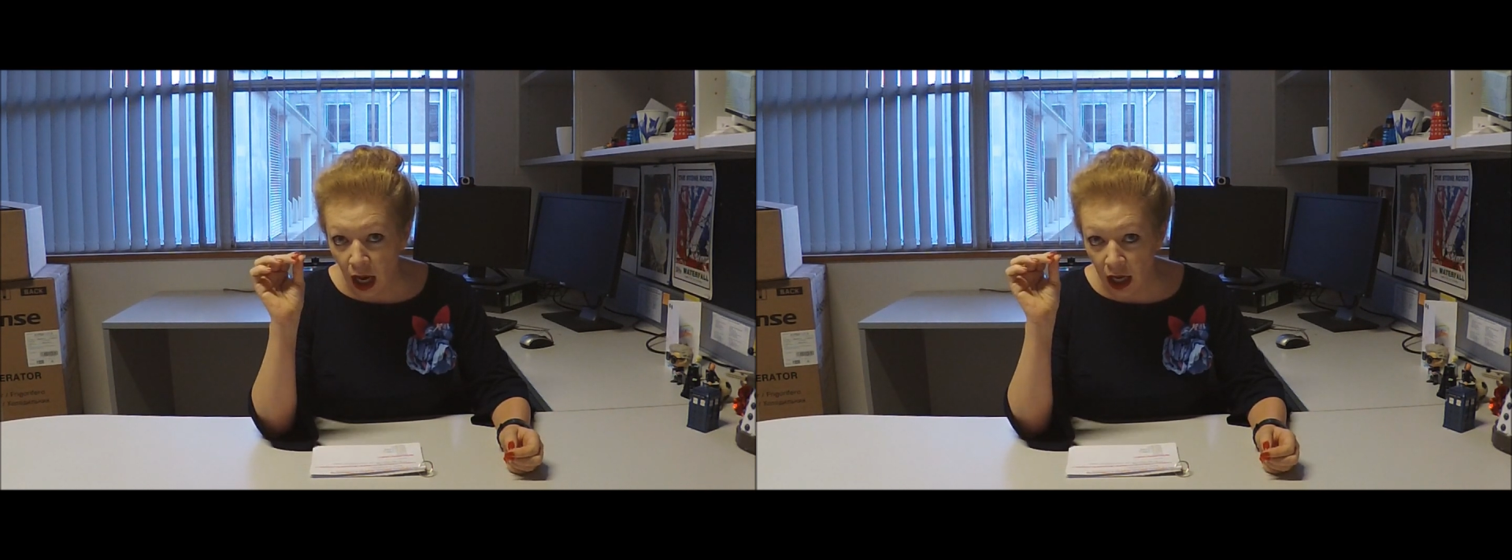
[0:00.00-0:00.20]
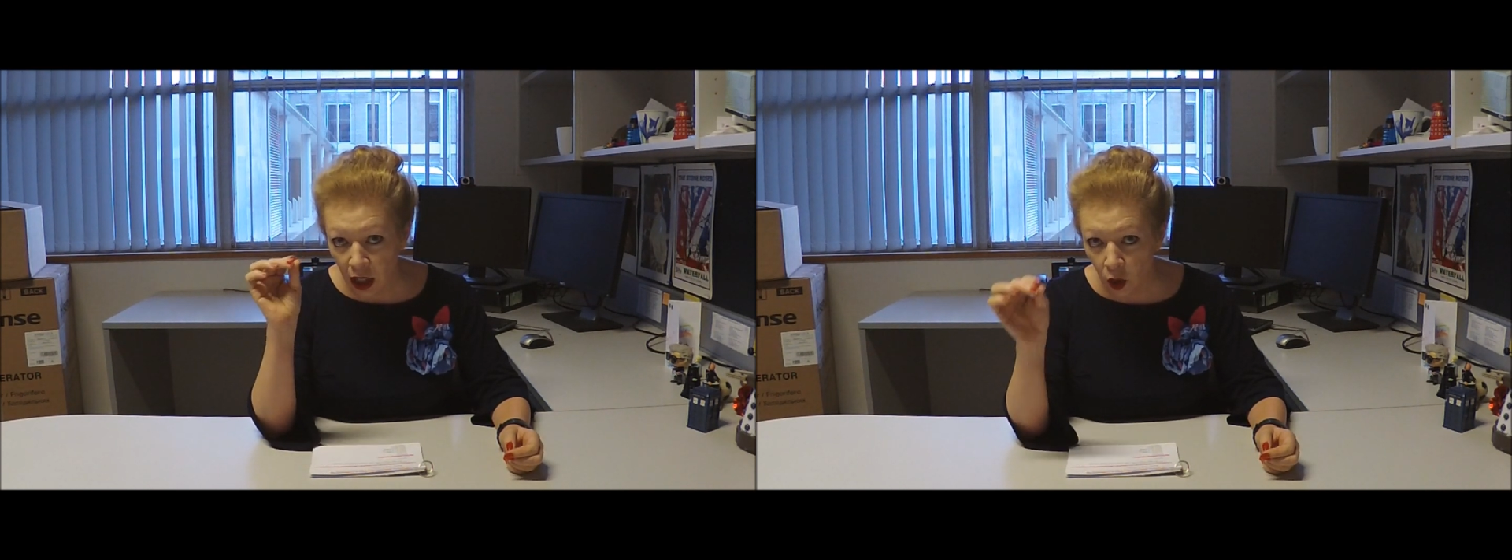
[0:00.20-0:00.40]

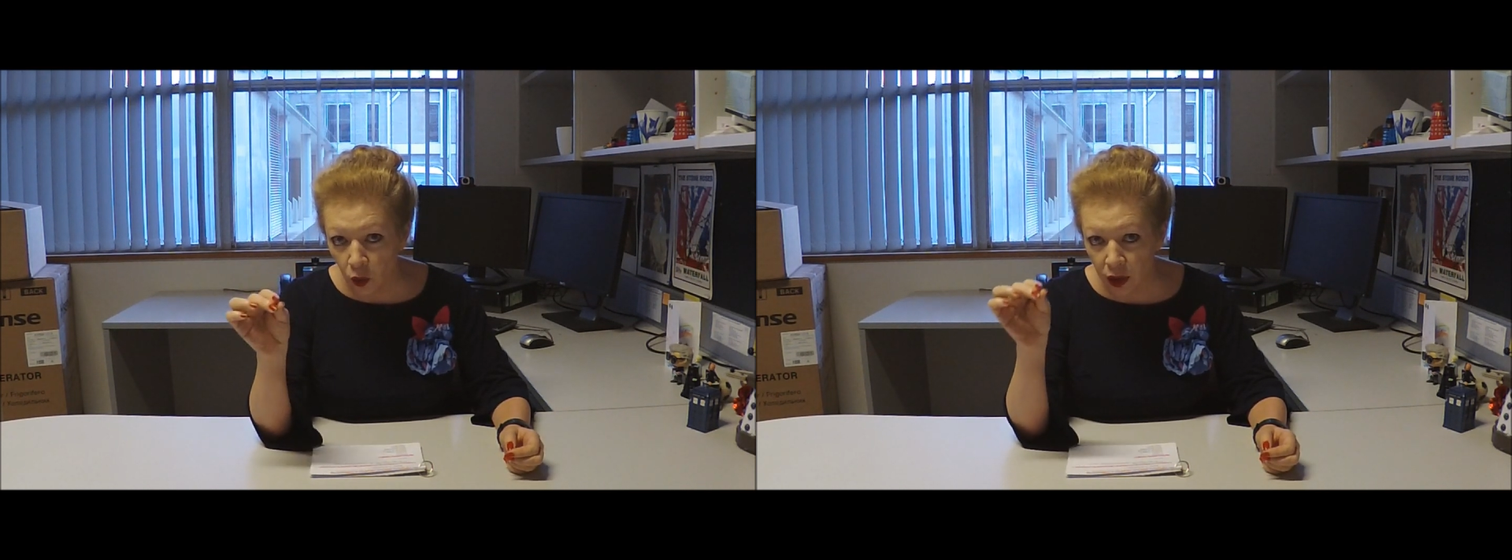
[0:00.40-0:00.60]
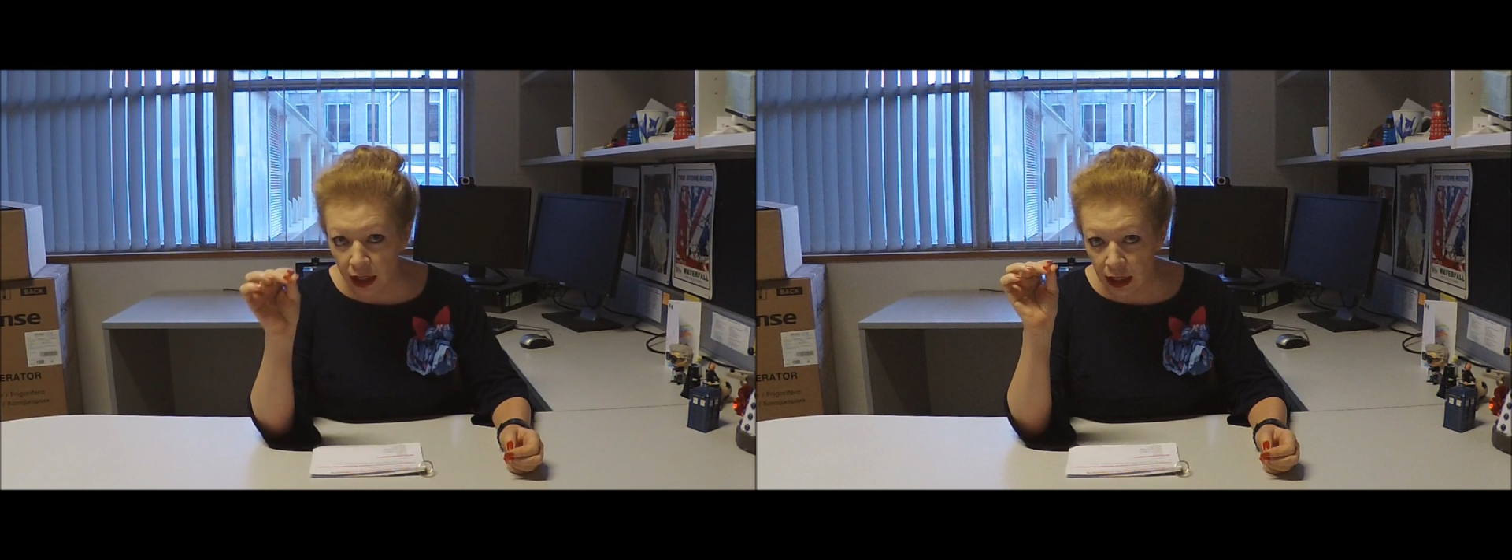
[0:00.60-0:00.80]
a
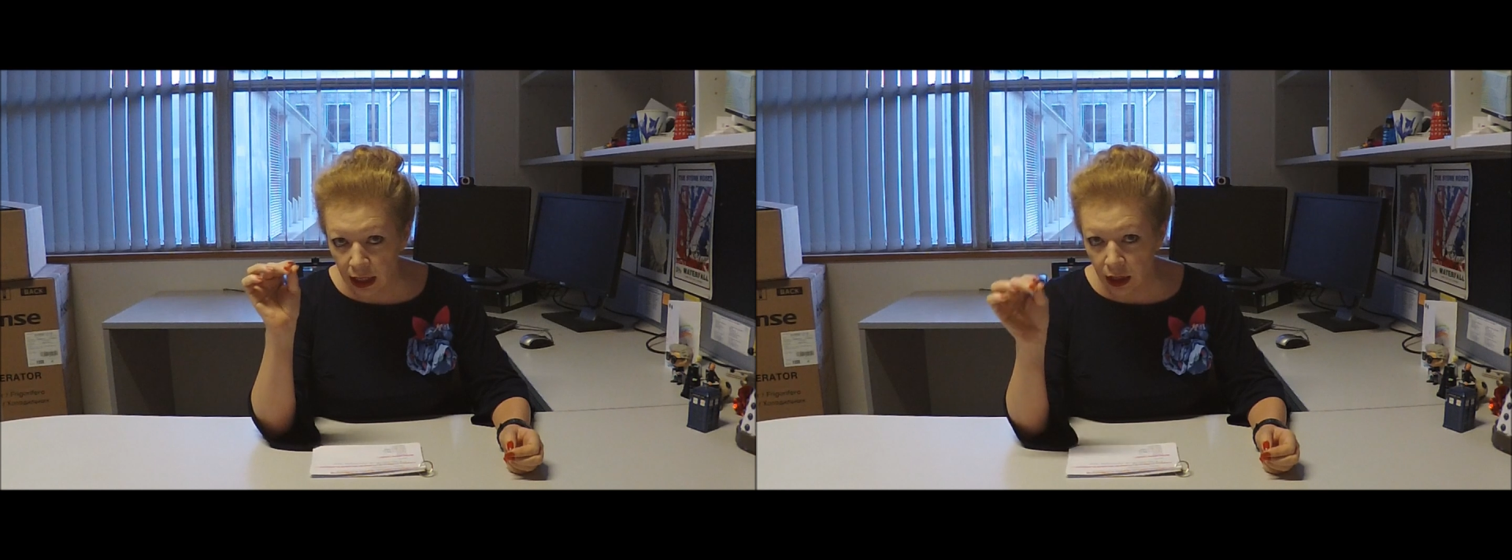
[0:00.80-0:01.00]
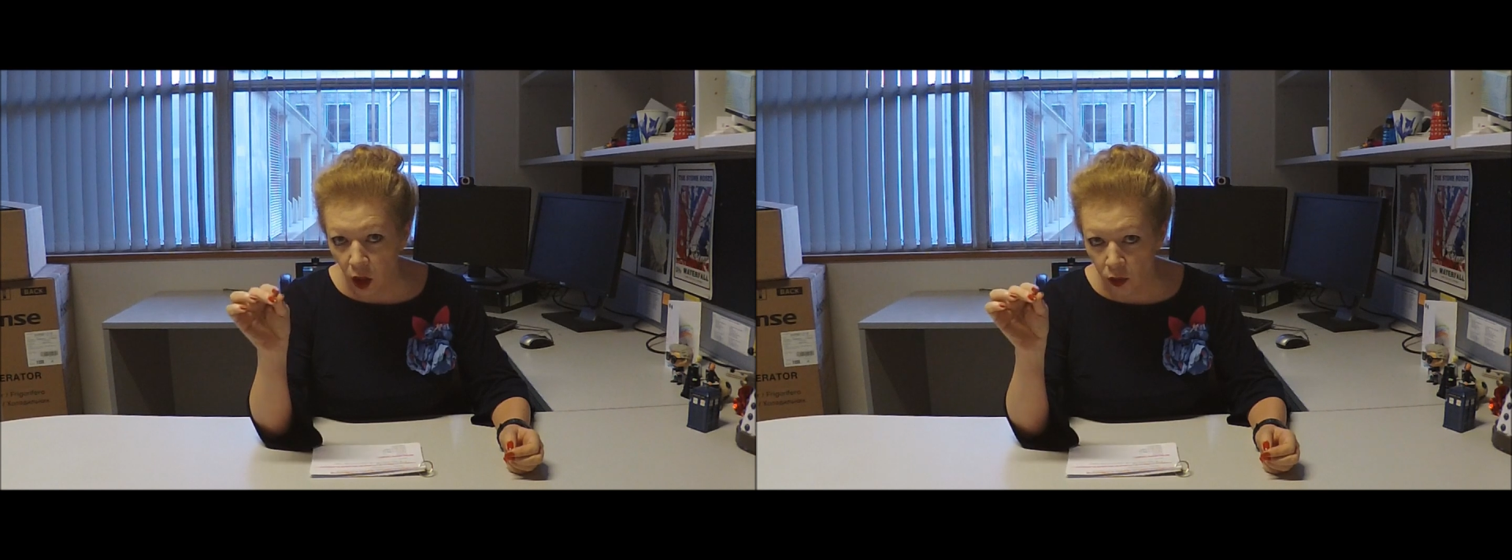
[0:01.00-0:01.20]
healthy
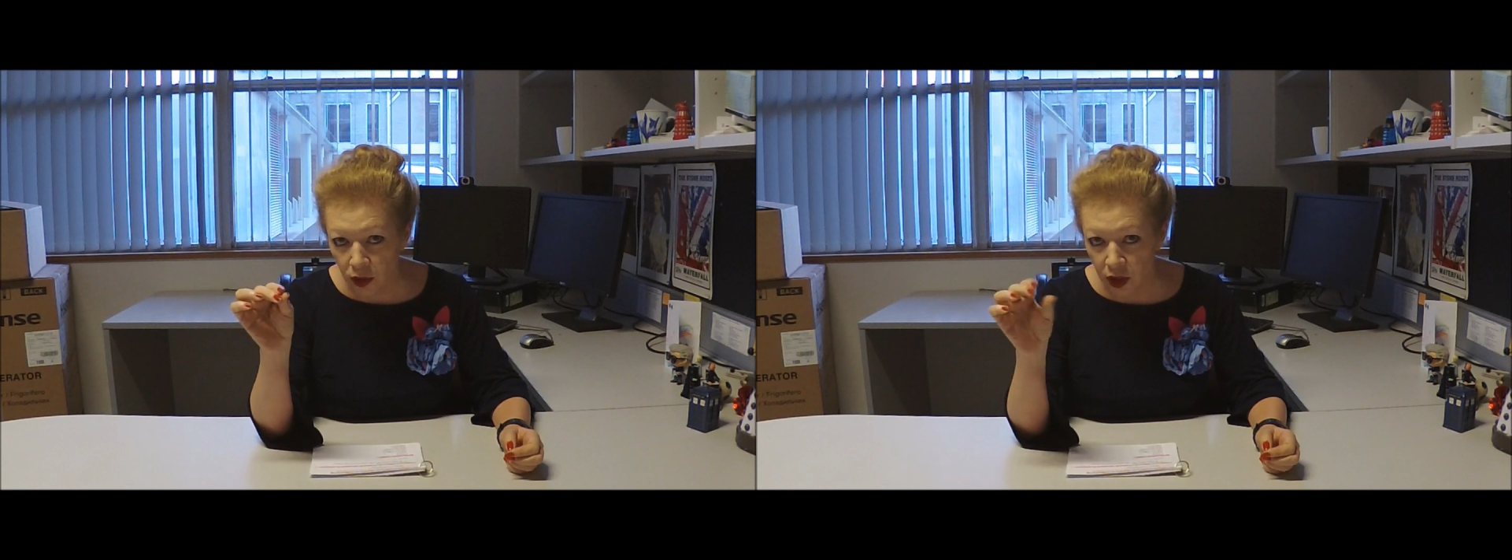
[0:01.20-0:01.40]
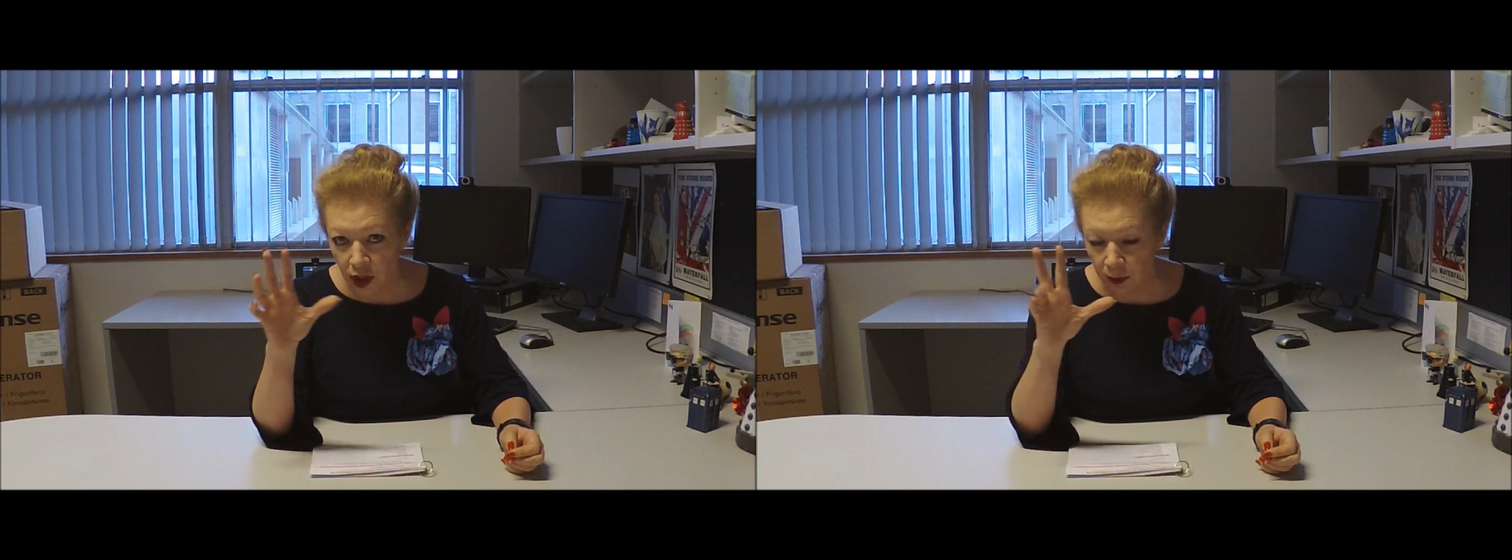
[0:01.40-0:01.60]

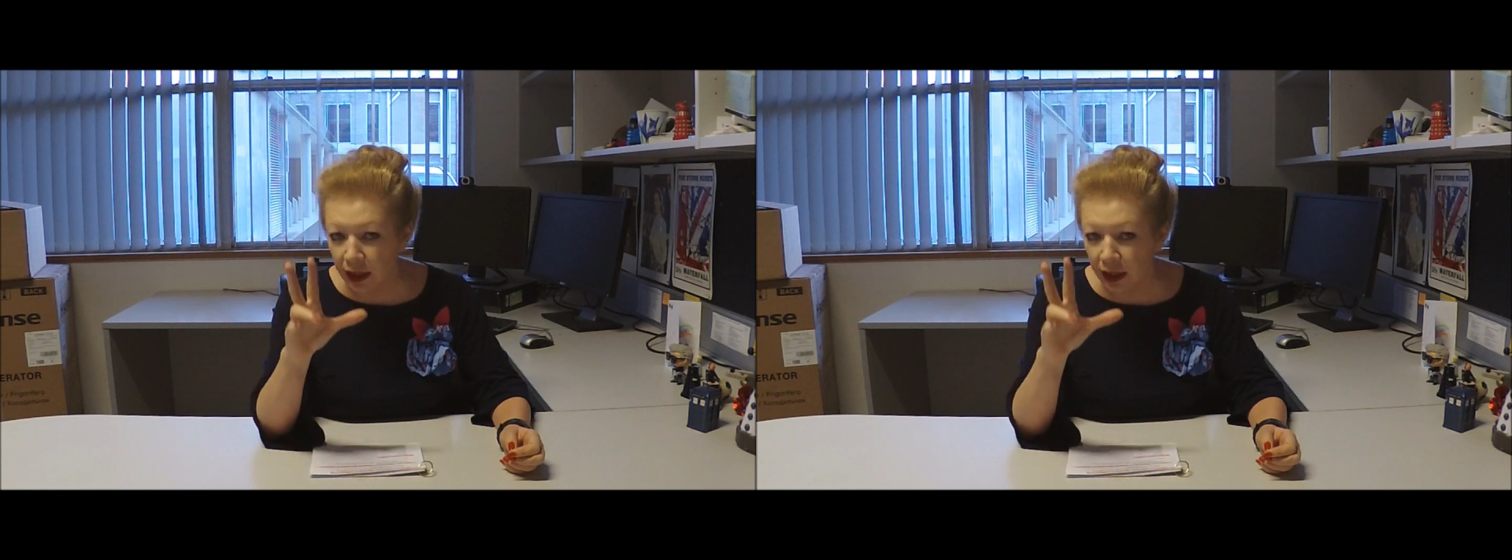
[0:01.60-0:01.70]
ecosystem.